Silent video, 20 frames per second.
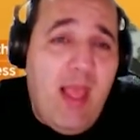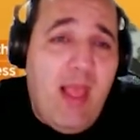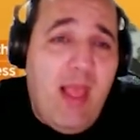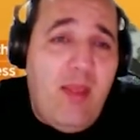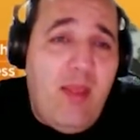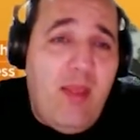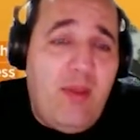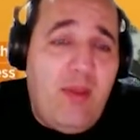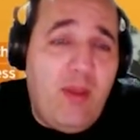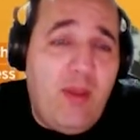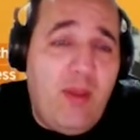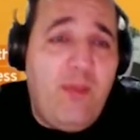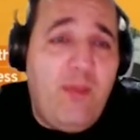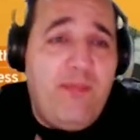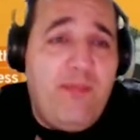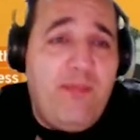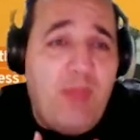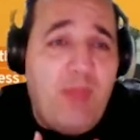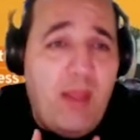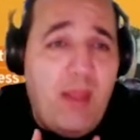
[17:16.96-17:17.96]
So
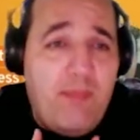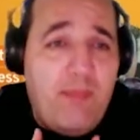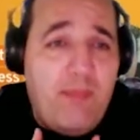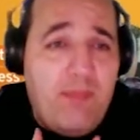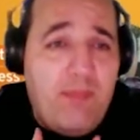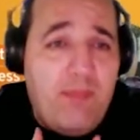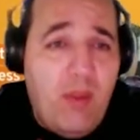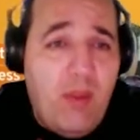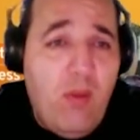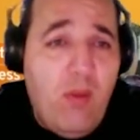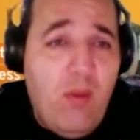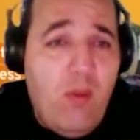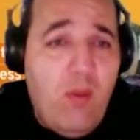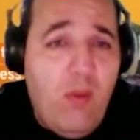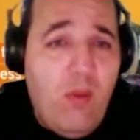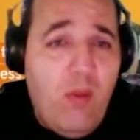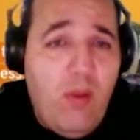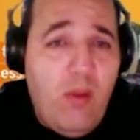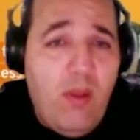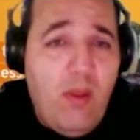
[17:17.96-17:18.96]

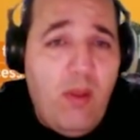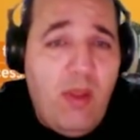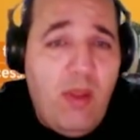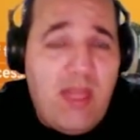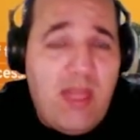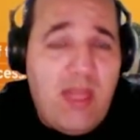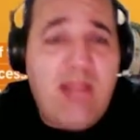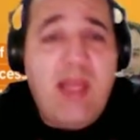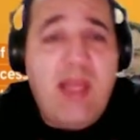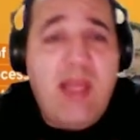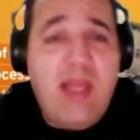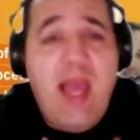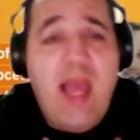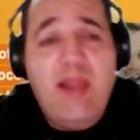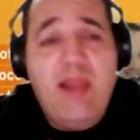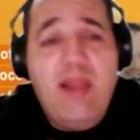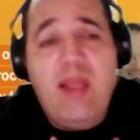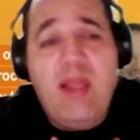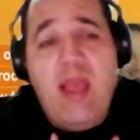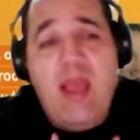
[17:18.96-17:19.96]
static
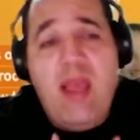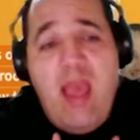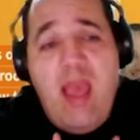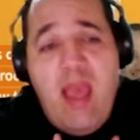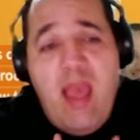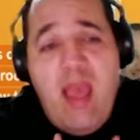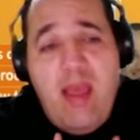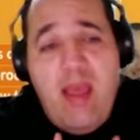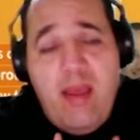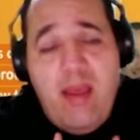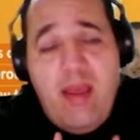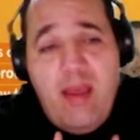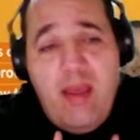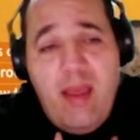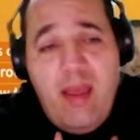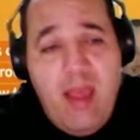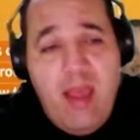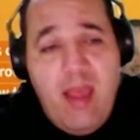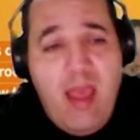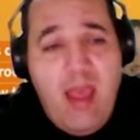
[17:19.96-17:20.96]
has
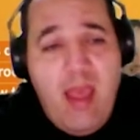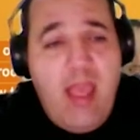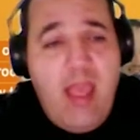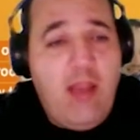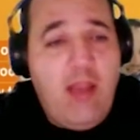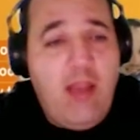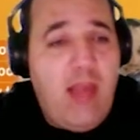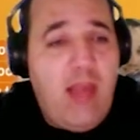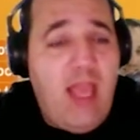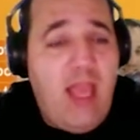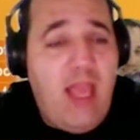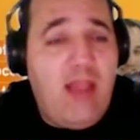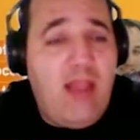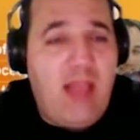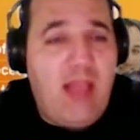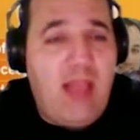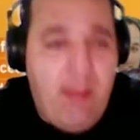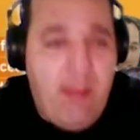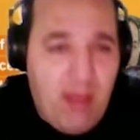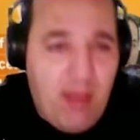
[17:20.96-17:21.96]
eight
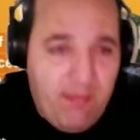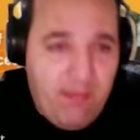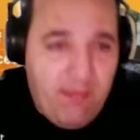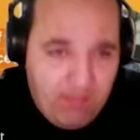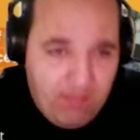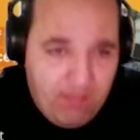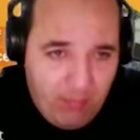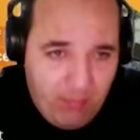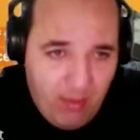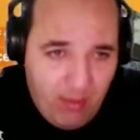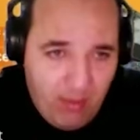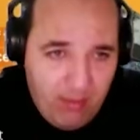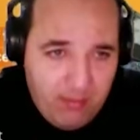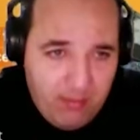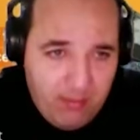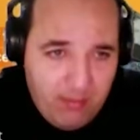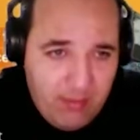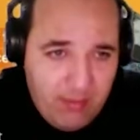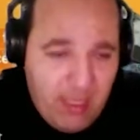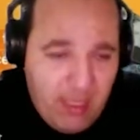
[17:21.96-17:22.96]
steps
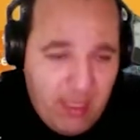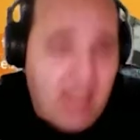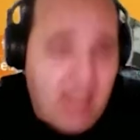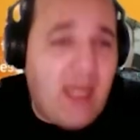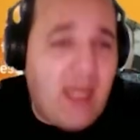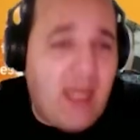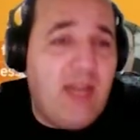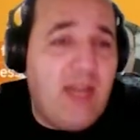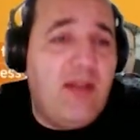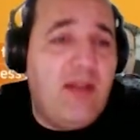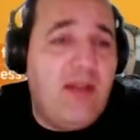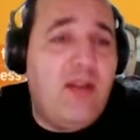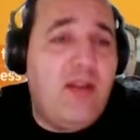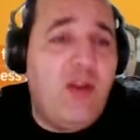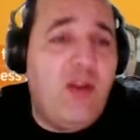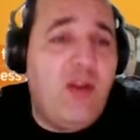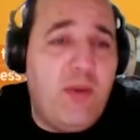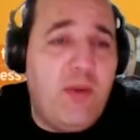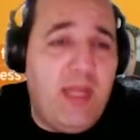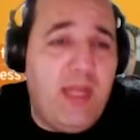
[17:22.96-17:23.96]
that are
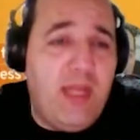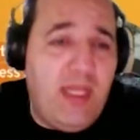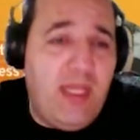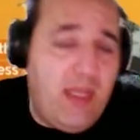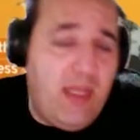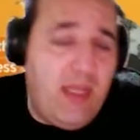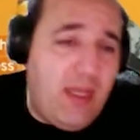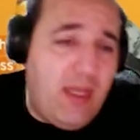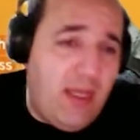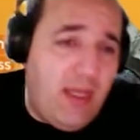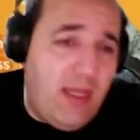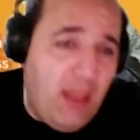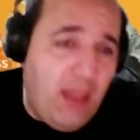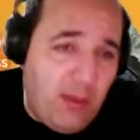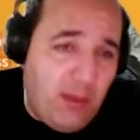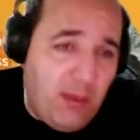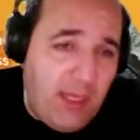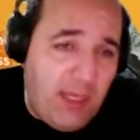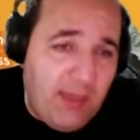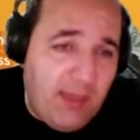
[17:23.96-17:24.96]
showing in the
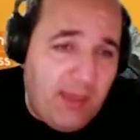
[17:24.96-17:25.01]
screen.